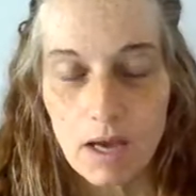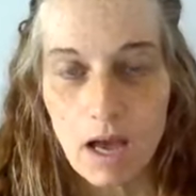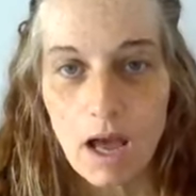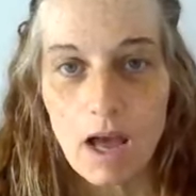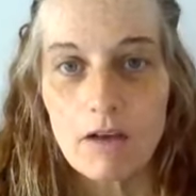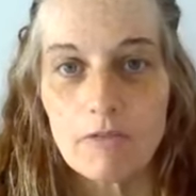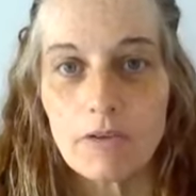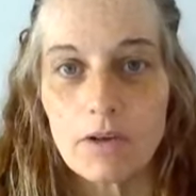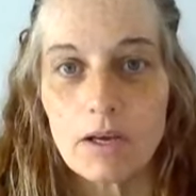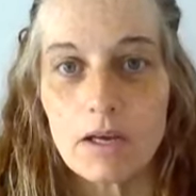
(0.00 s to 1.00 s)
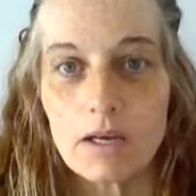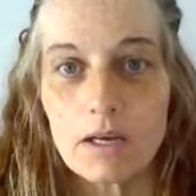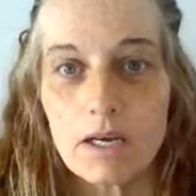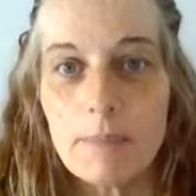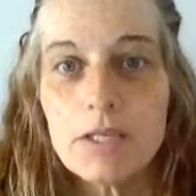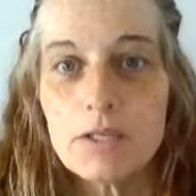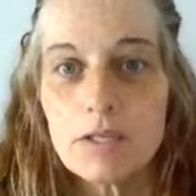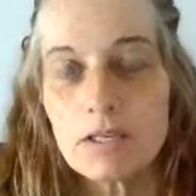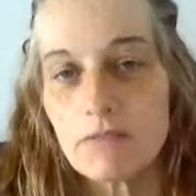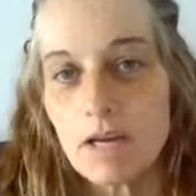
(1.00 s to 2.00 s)
of coming to
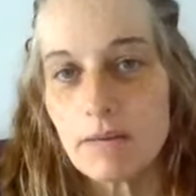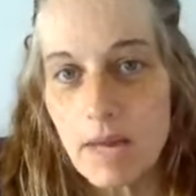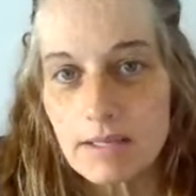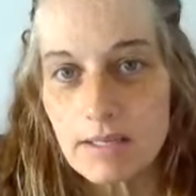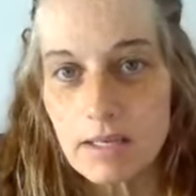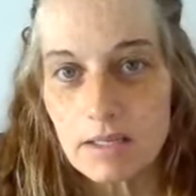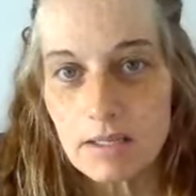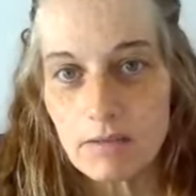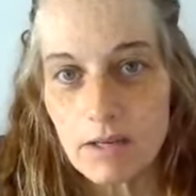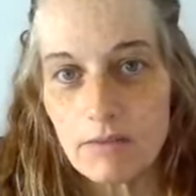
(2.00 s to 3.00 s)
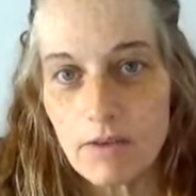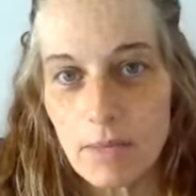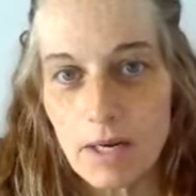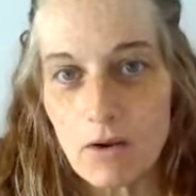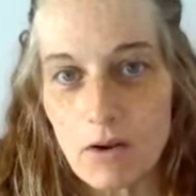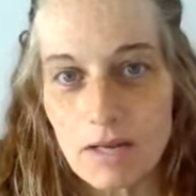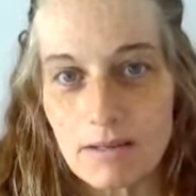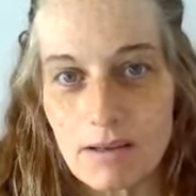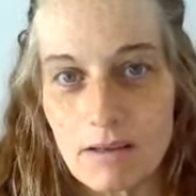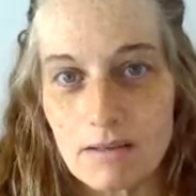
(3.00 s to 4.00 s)
the divine masculine and divine feminine
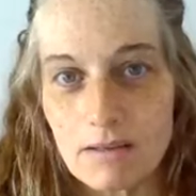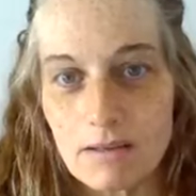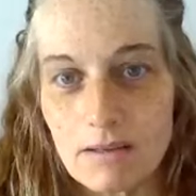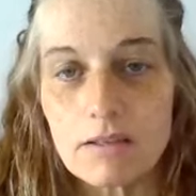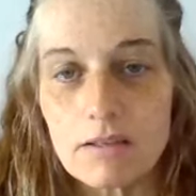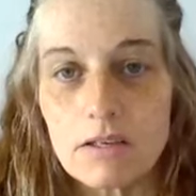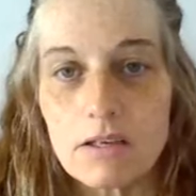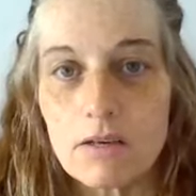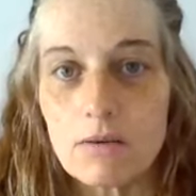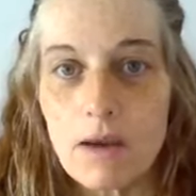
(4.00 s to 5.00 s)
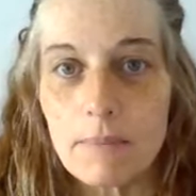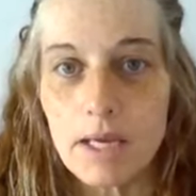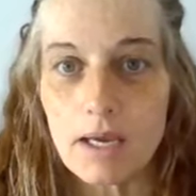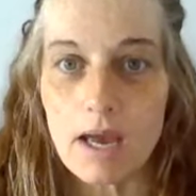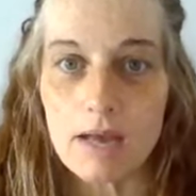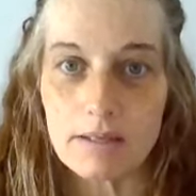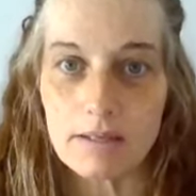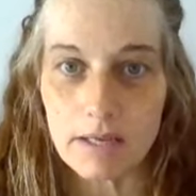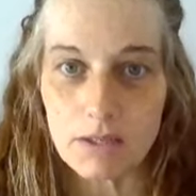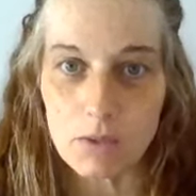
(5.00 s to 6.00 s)
goddesses is you coming as a
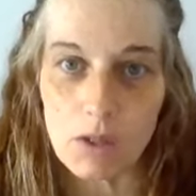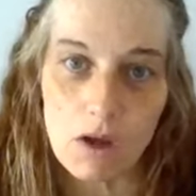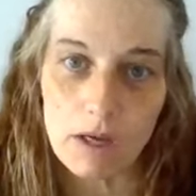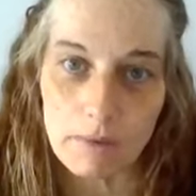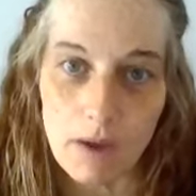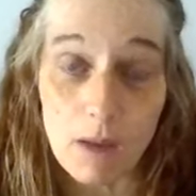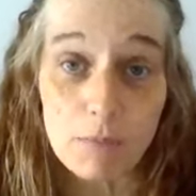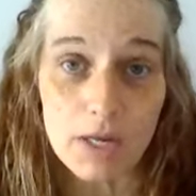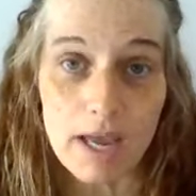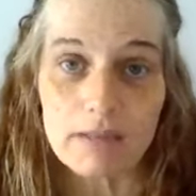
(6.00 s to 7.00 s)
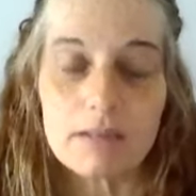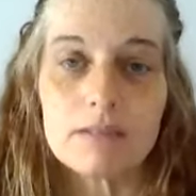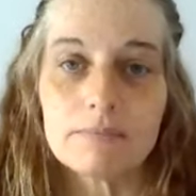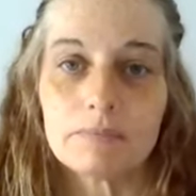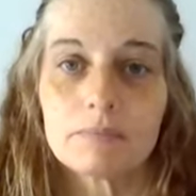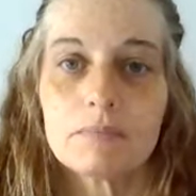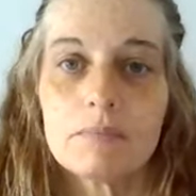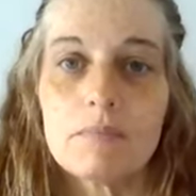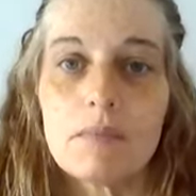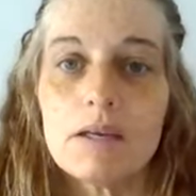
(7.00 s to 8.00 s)
sexual object
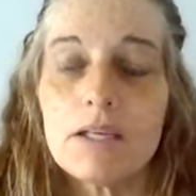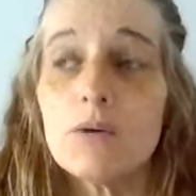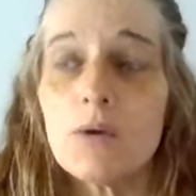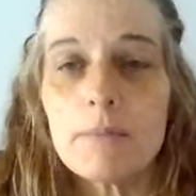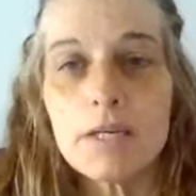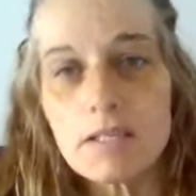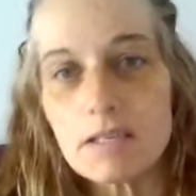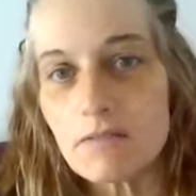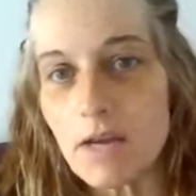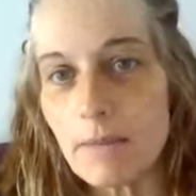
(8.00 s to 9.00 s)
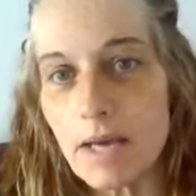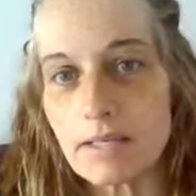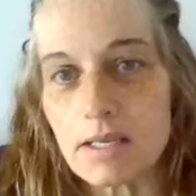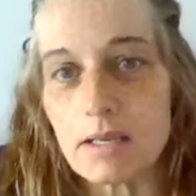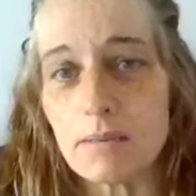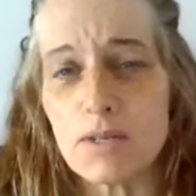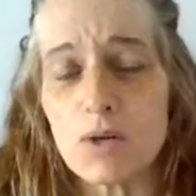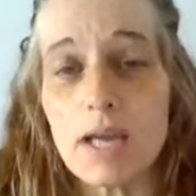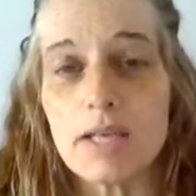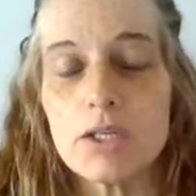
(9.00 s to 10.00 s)
you coming to the divine masculine and
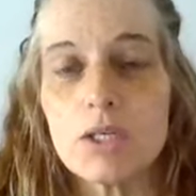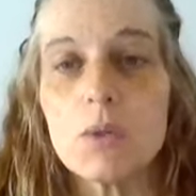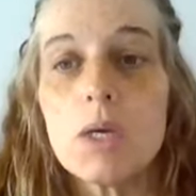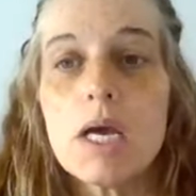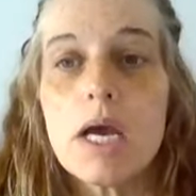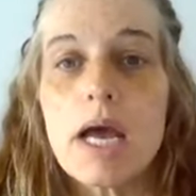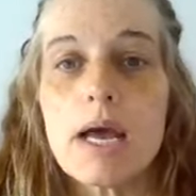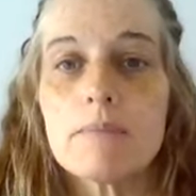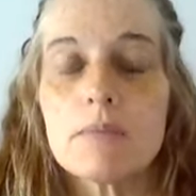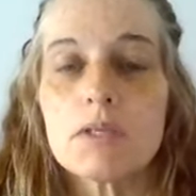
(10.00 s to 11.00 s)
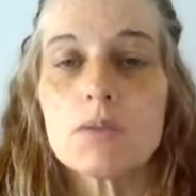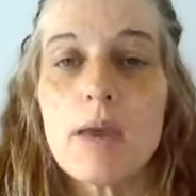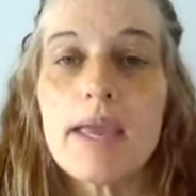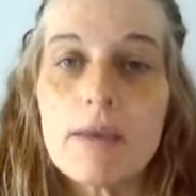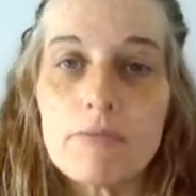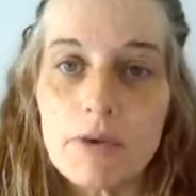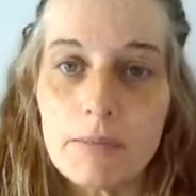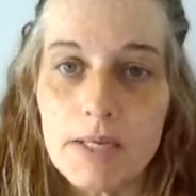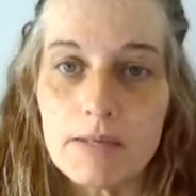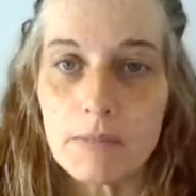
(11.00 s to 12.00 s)
trying to um, sway him
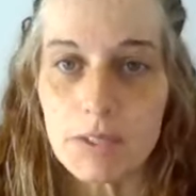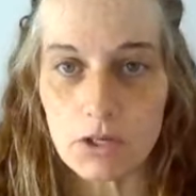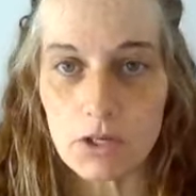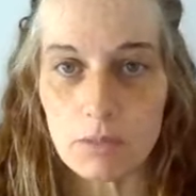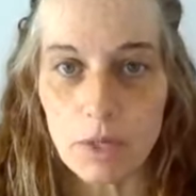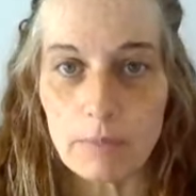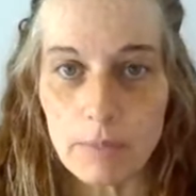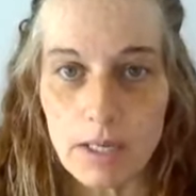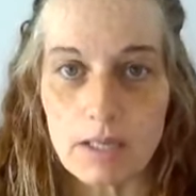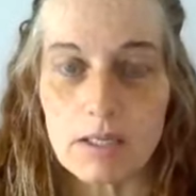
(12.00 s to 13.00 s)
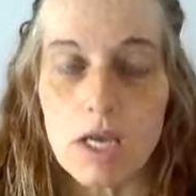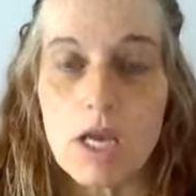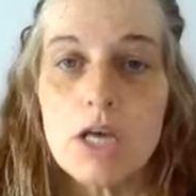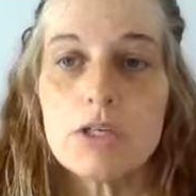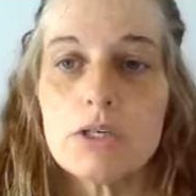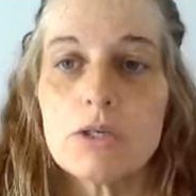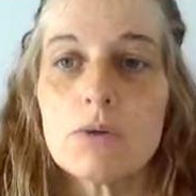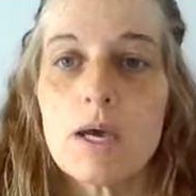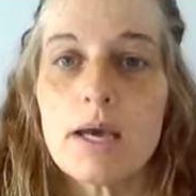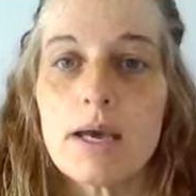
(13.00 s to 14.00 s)
from his mission and purpose
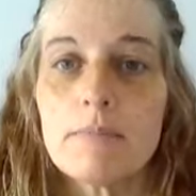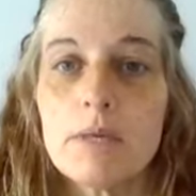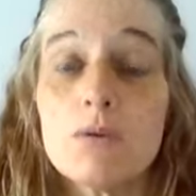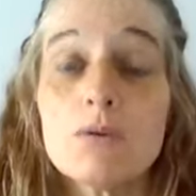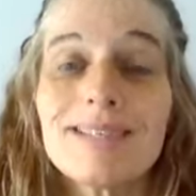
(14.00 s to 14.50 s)
to um, use